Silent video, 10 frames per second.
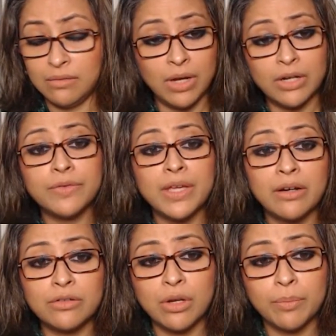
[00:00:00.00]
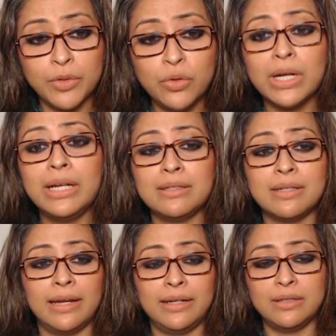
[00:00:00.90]
One of their top nuclear
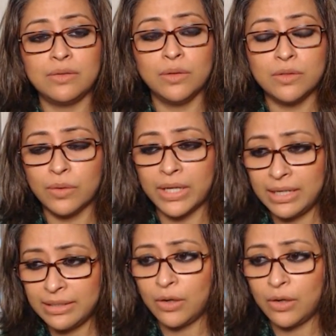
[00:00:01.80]
scientists also killed,